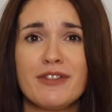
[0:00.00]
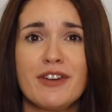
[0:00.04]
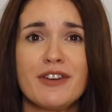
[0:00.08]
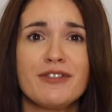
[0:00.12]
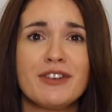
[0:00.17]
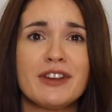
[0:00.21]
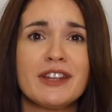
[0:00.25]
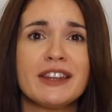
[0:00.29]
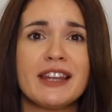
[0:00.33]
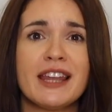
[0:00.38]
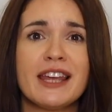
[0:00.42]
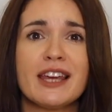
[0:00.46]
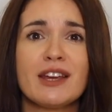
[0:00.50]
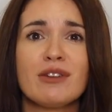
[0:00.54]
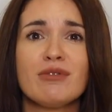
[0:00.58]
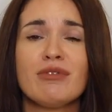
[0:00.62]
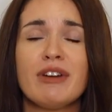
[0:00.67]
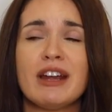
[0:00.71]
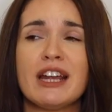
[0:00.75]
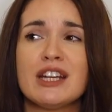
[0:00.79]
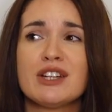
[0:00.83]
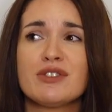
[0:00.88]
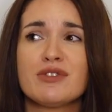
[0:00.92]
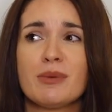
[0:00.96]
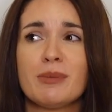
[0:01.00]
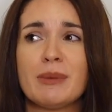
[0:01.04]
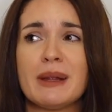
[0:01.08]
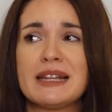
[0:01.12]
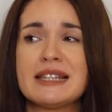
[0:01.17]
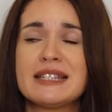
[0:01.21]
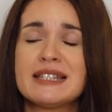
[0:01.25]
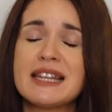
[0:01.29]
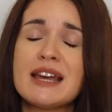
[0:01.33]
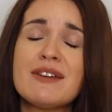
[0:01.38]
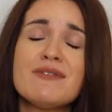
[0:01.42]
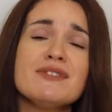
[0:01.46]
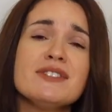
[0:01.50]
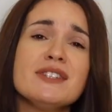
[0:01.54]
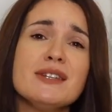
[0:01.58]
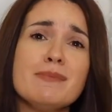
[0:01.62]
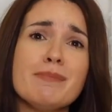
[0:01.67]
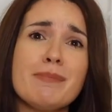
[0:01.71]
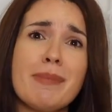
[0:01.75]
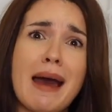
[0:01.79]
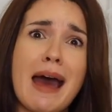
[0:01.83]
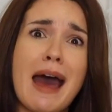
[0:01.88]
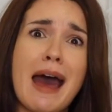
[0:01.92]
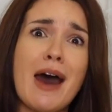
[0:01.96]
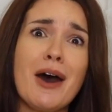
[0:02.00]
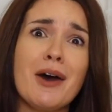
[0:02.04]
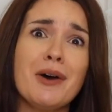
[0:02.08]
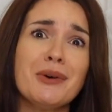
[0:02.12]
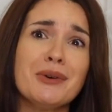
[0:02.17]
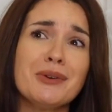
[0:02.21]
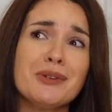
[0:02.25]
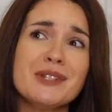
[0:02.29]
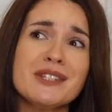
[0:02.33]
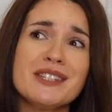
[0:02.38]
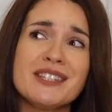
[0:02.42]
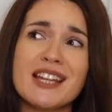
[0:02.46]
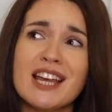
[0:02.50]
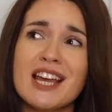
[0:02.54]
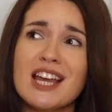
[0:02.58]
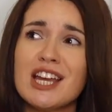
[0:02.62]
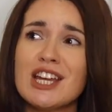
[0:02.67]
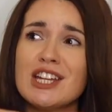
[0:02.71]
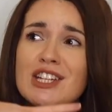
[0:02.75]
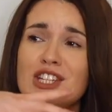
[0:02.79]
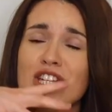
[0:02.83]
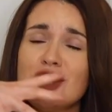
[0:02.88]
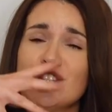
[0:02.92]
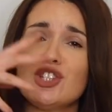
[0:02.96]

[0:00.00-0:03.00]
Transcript: I think they can range from like £17 to